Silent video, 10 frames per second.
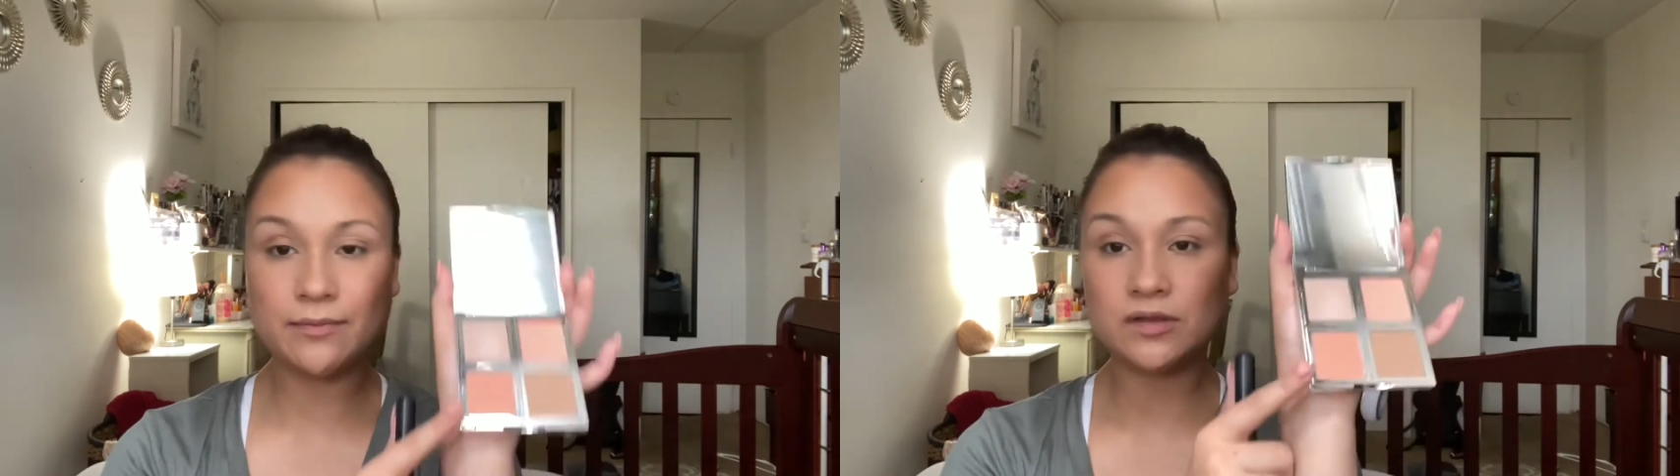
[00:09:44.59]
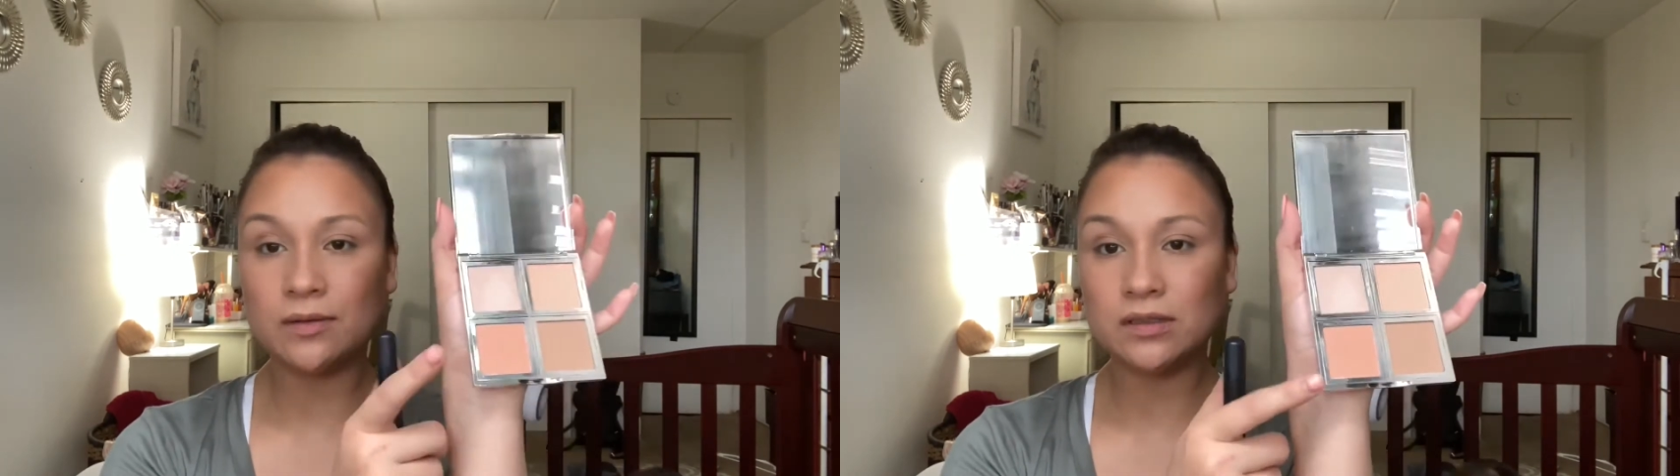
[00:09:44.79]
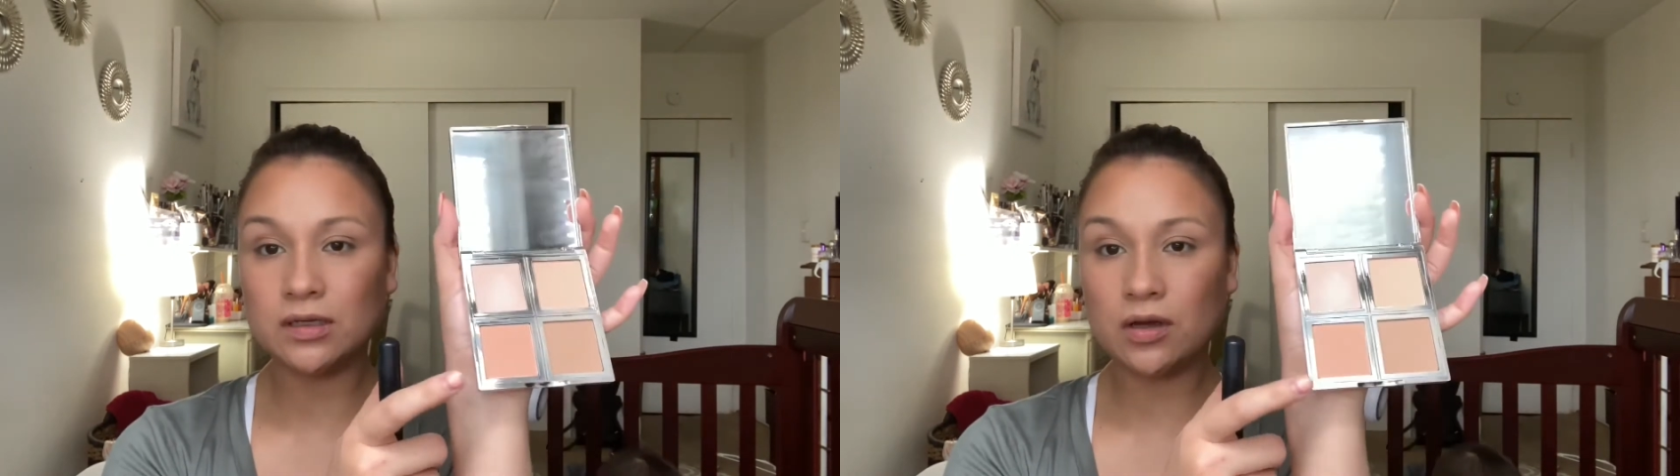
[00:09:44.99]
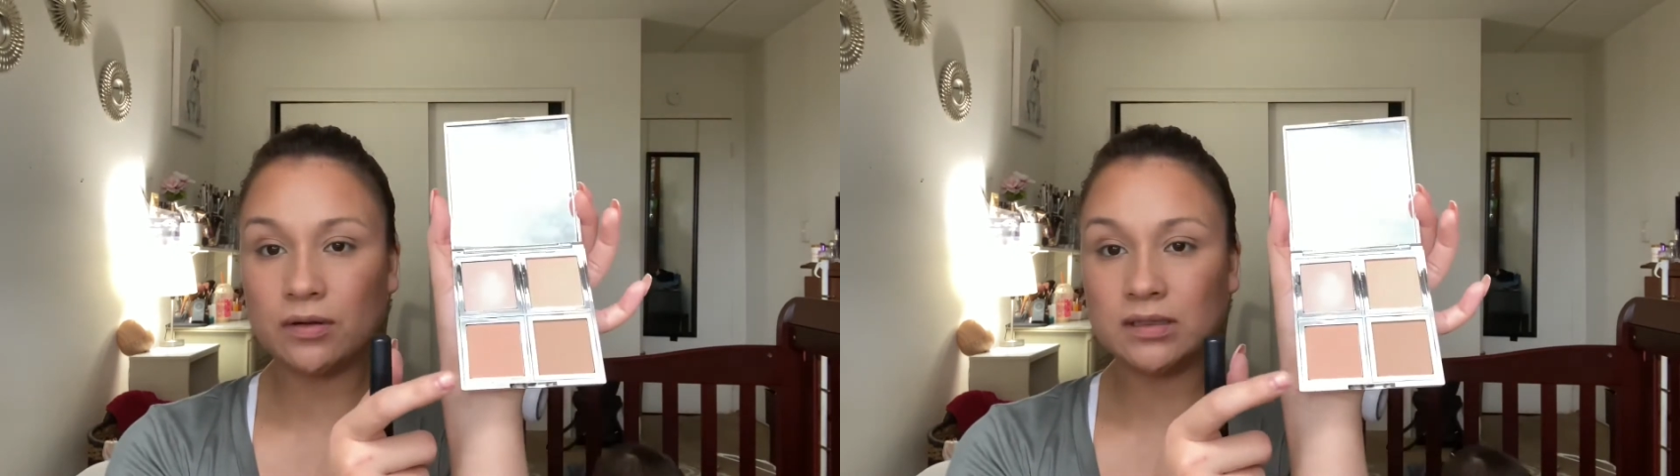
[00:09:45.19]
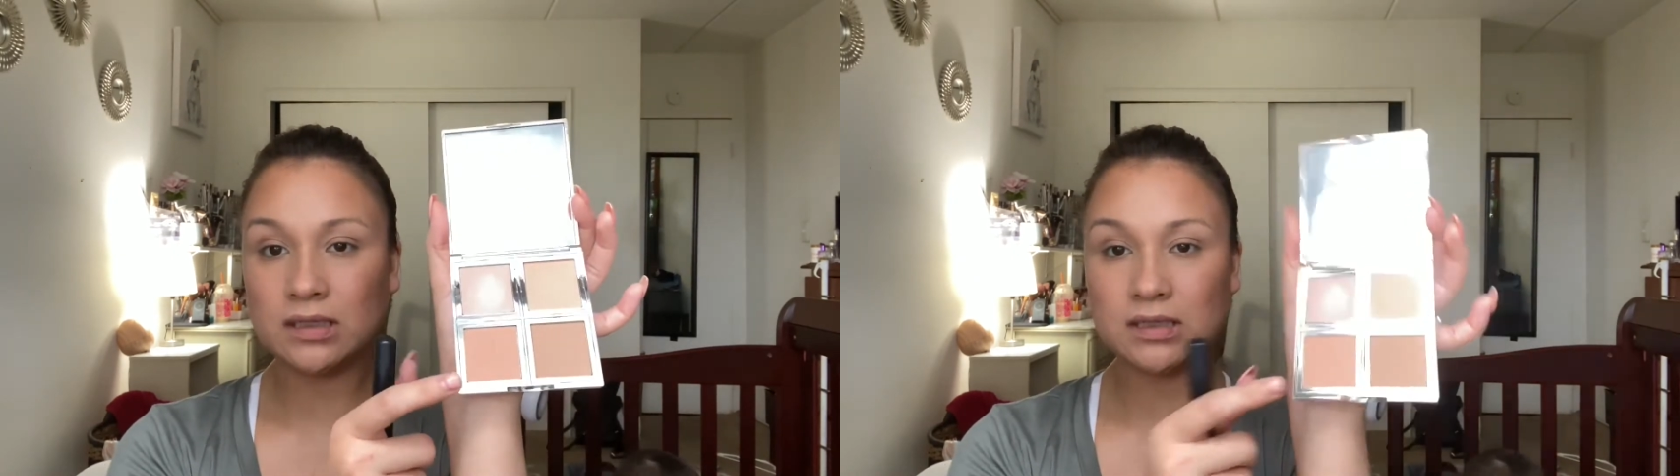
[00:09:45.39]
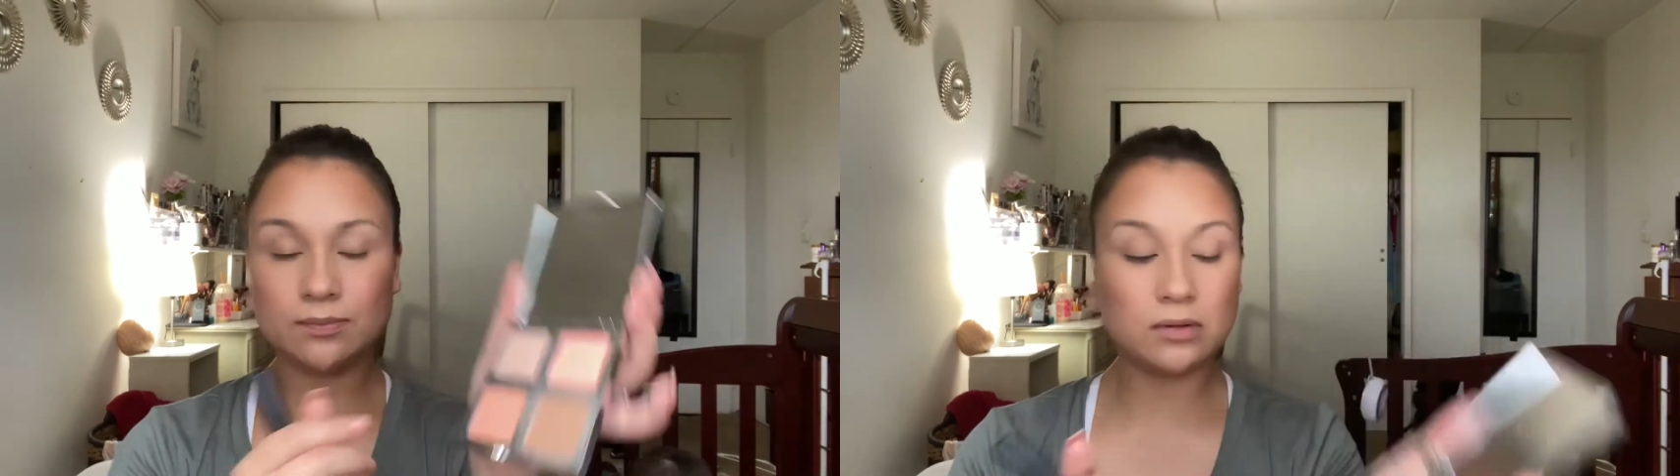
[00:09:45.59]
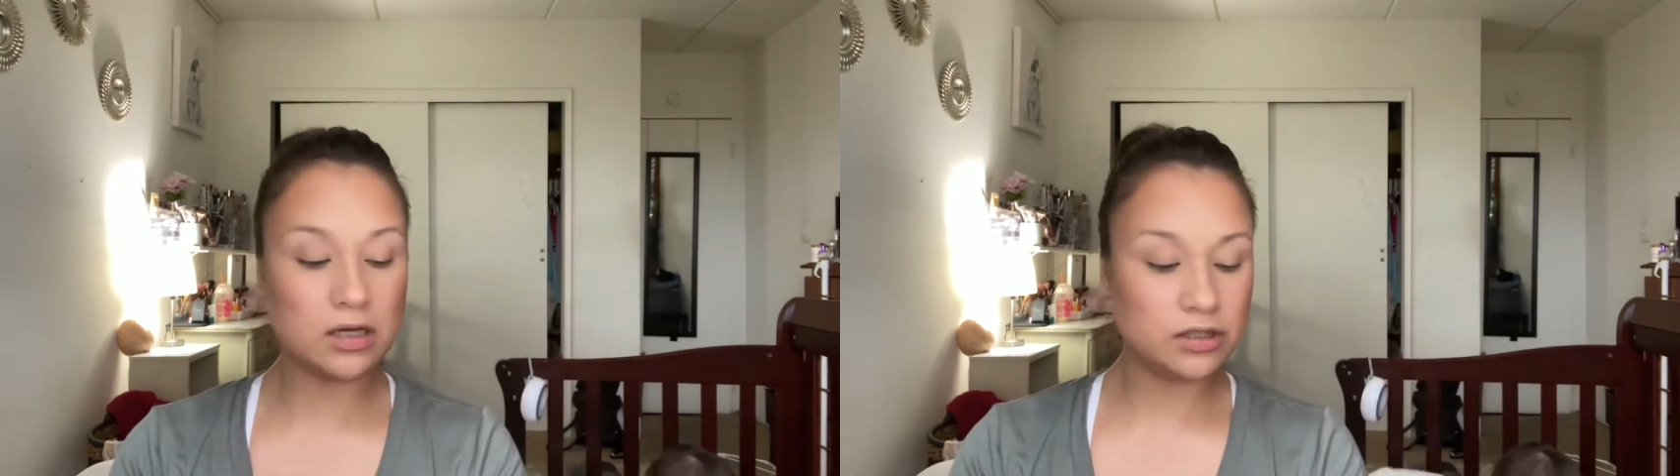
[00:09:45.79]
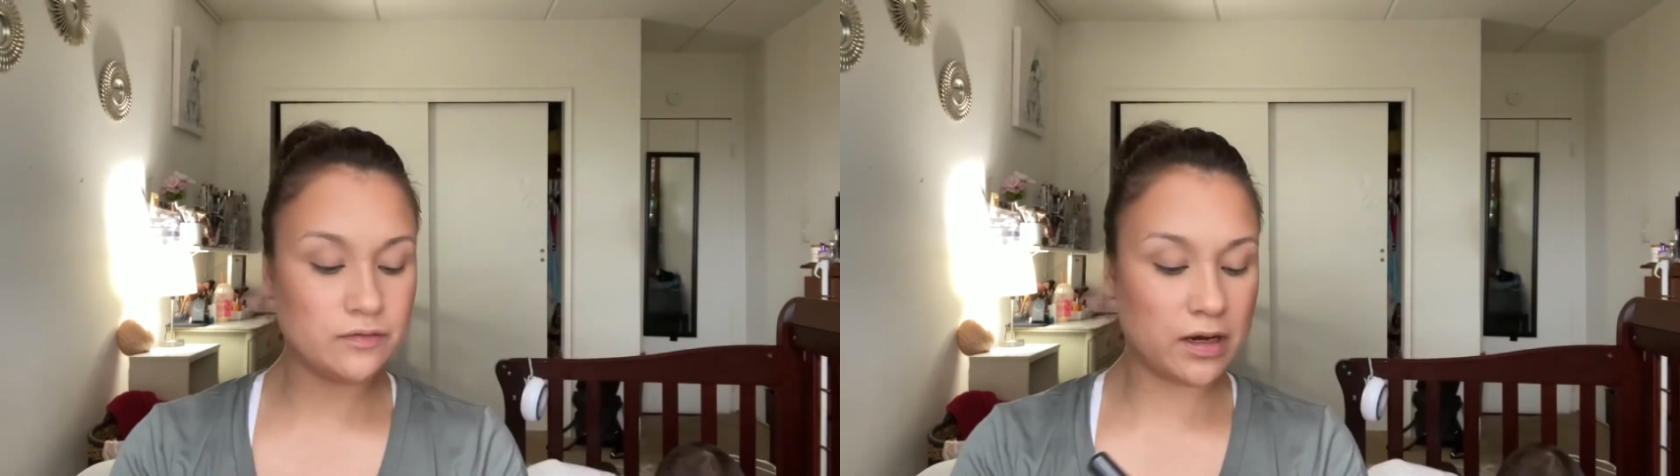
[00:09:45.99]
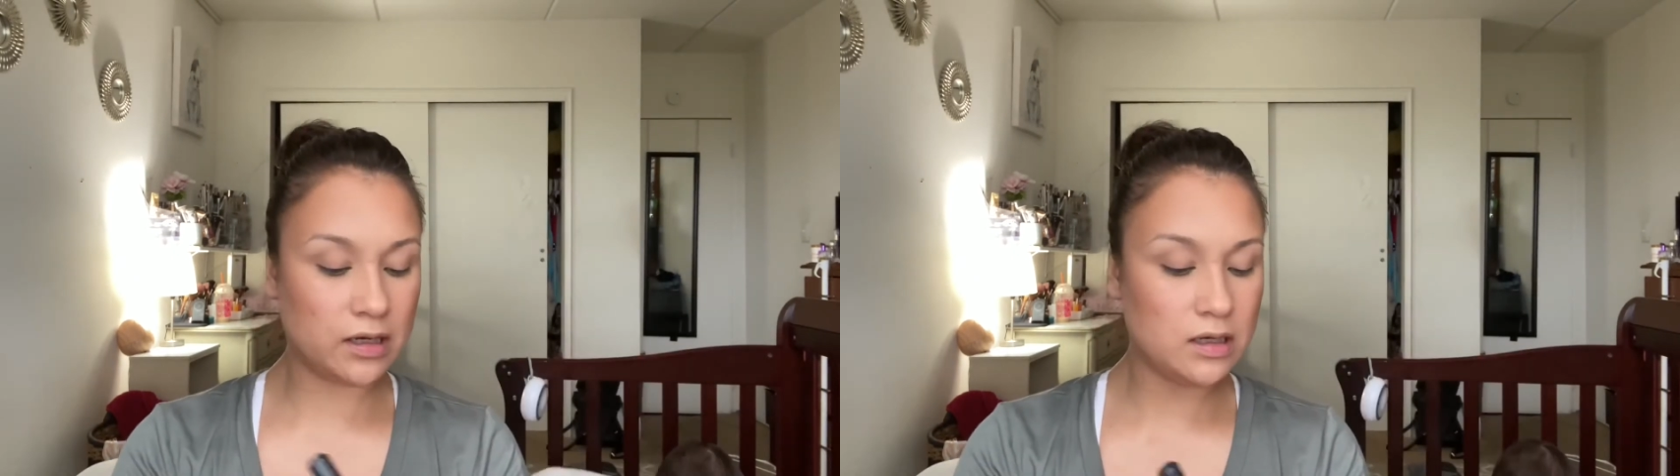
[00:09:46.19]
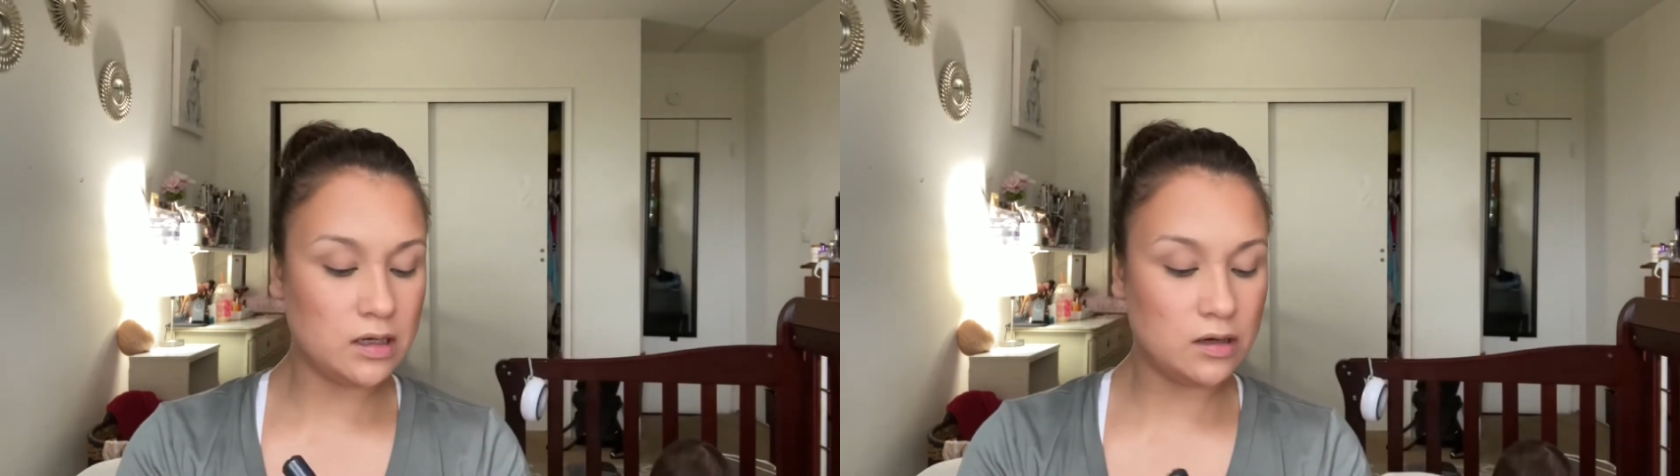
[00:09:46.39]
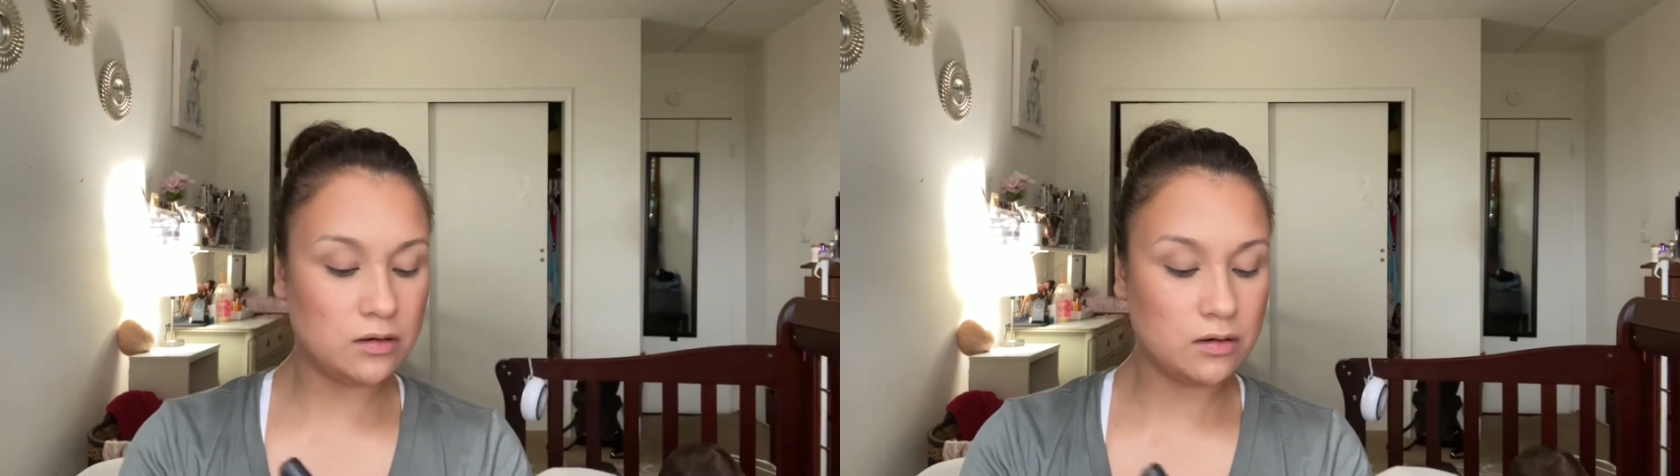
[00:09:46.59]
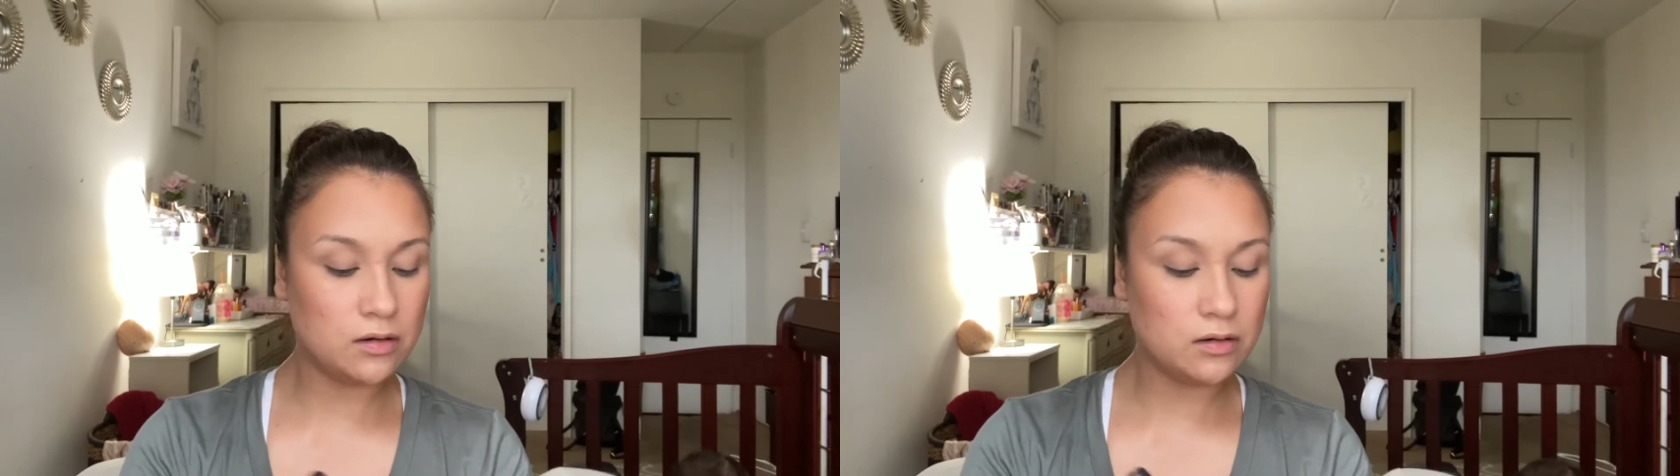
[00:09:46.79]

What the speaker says: so I'm just gonna go into this blush right here.